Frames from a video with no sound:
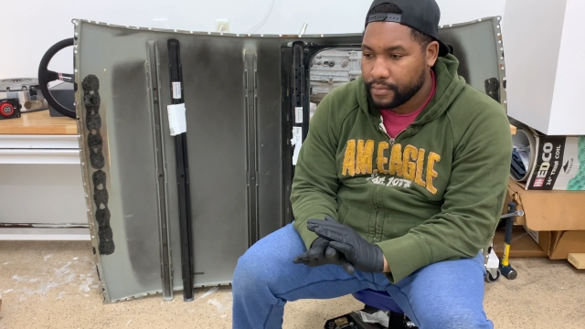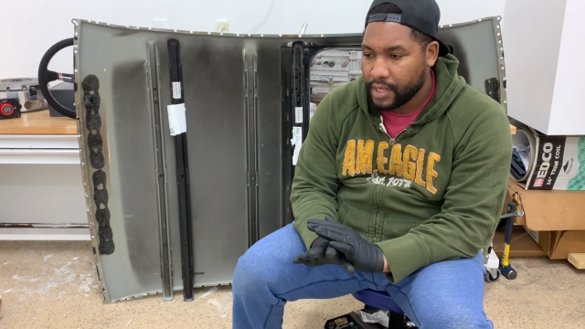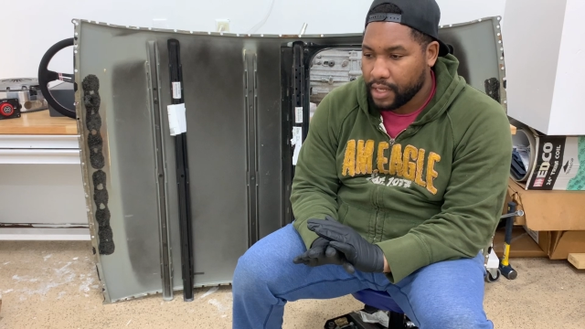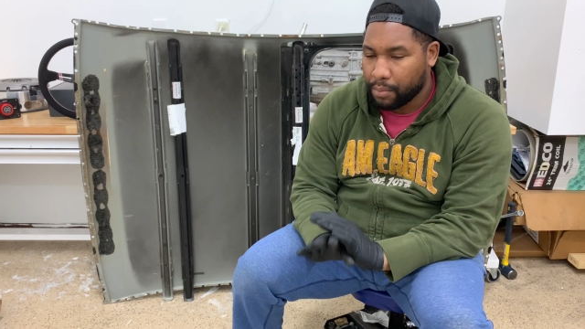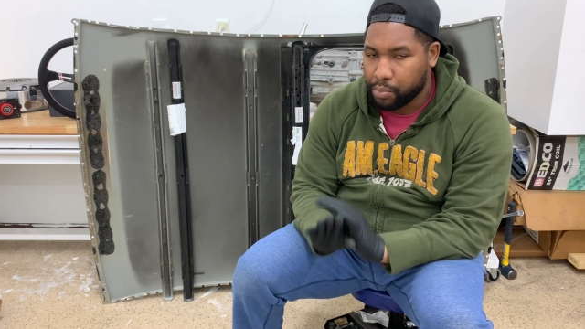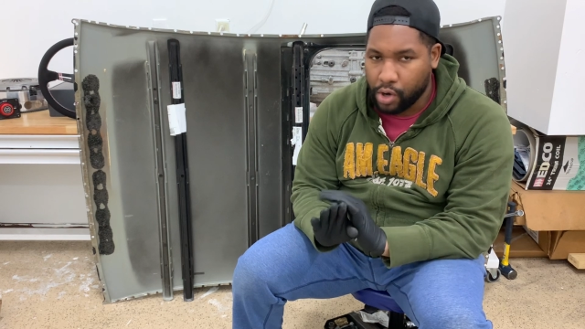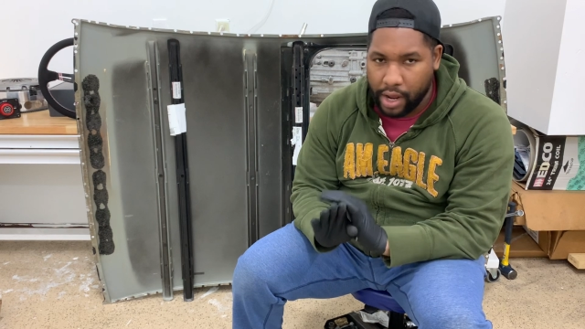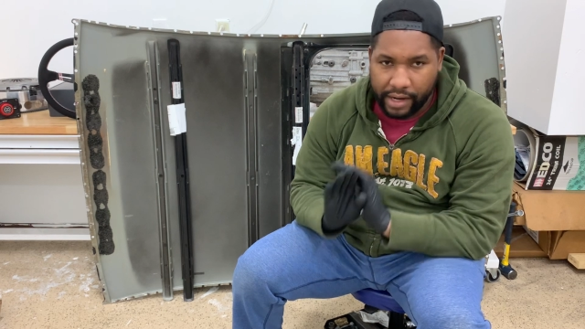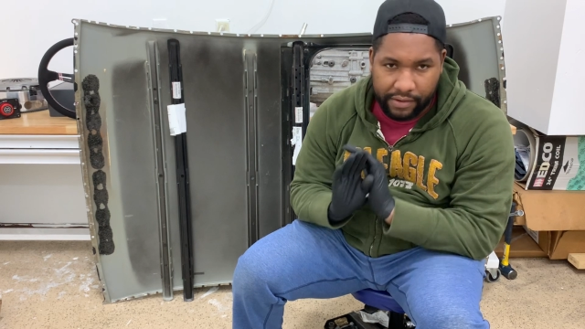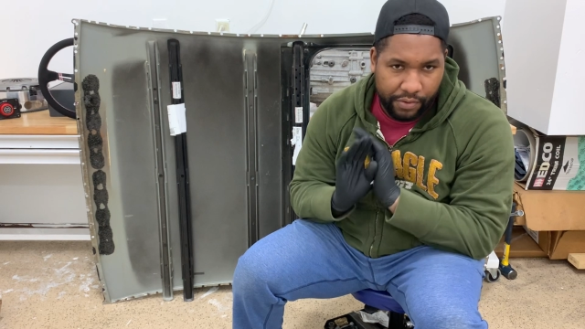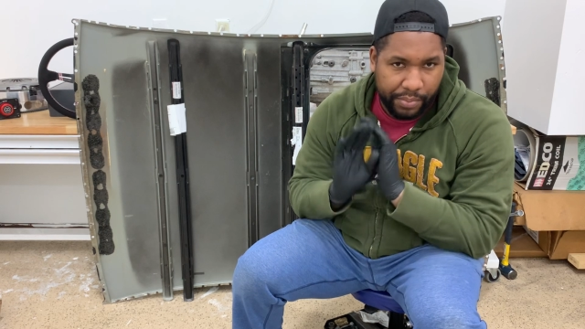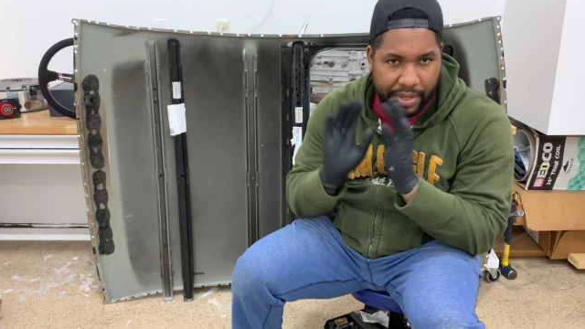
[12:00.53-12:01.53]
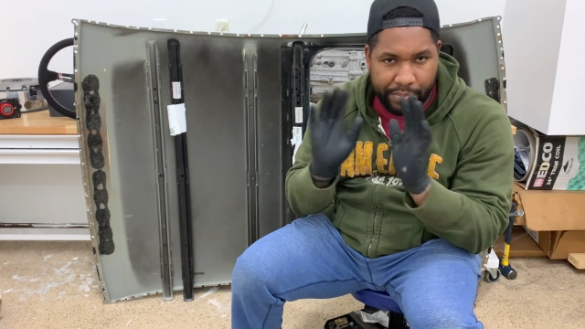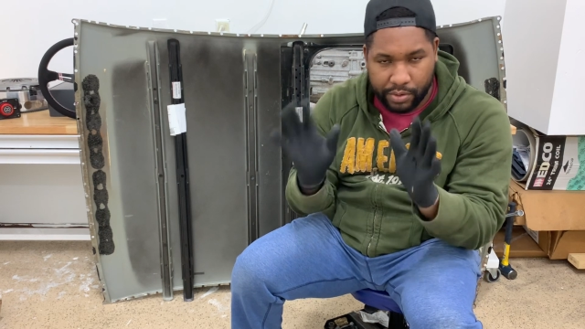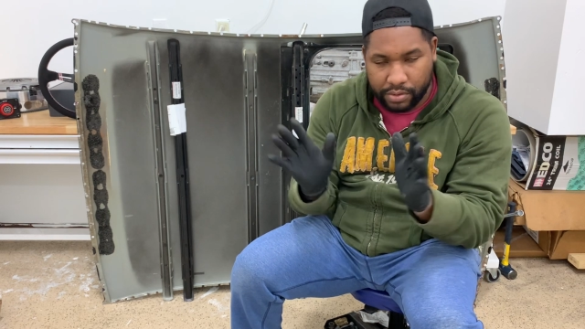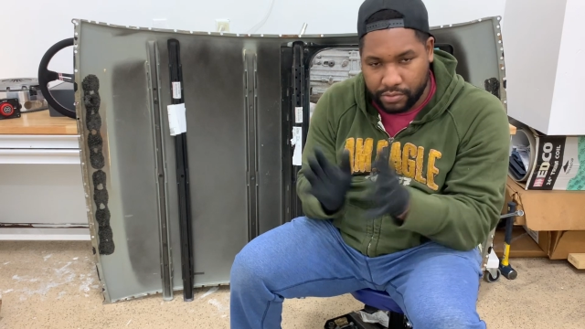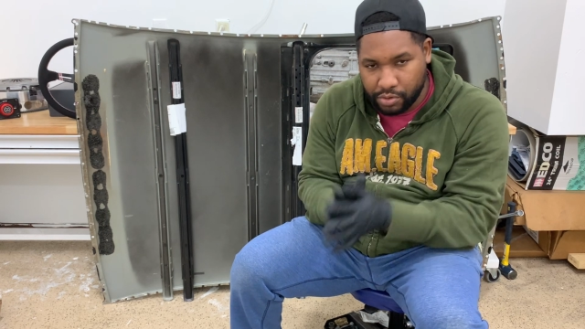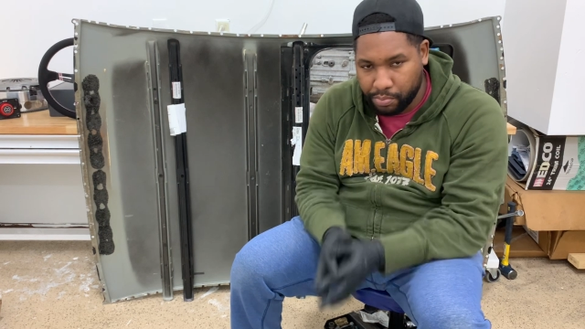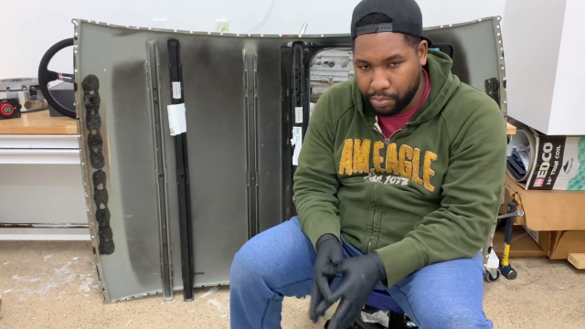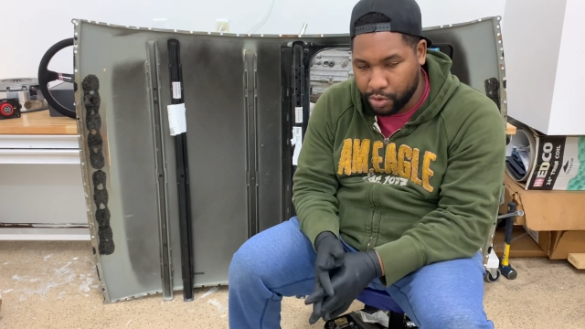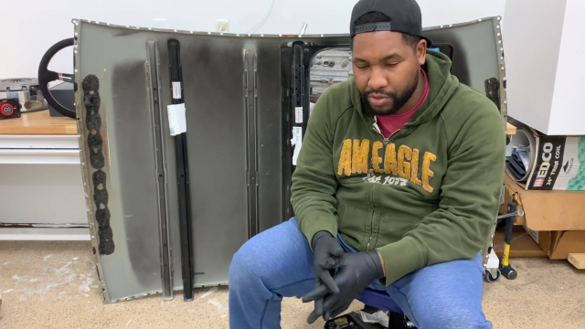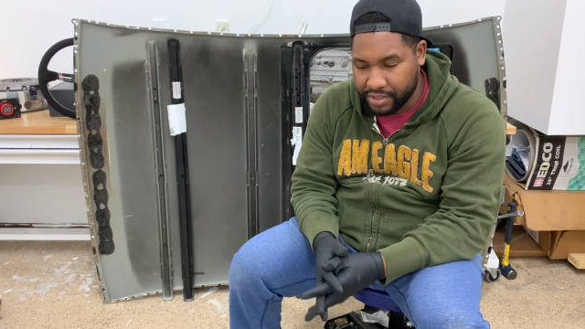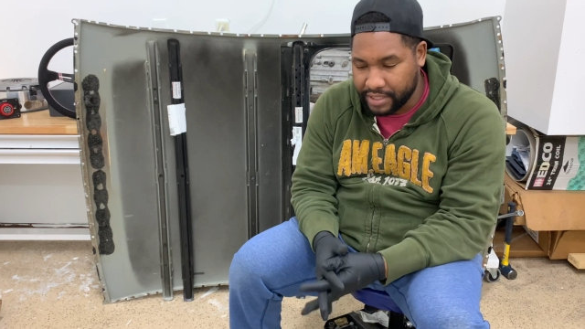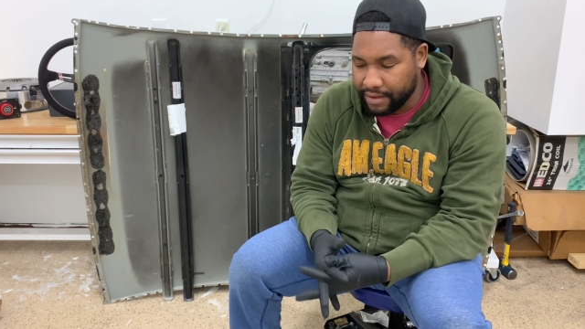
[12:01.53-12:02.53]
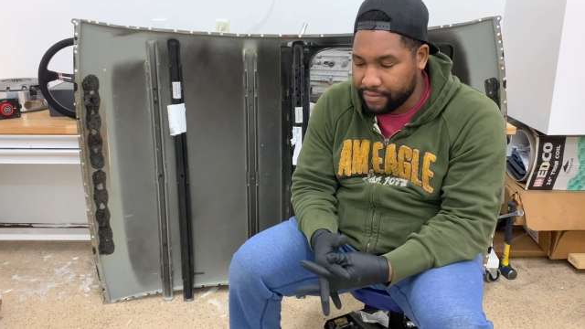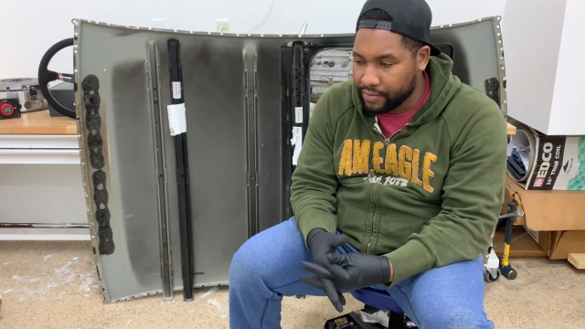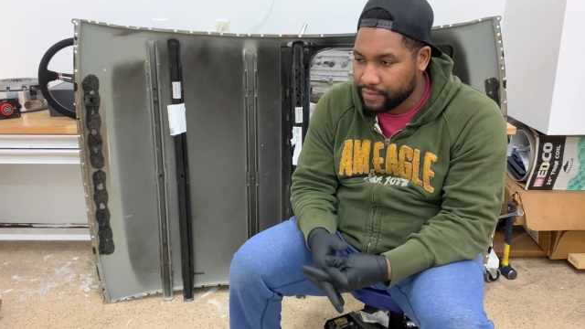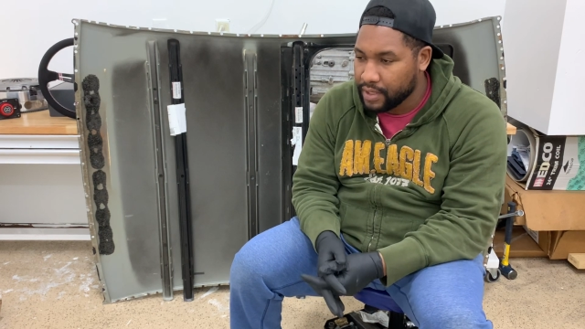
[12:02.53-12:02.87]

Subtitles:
a product for people to purchase off of.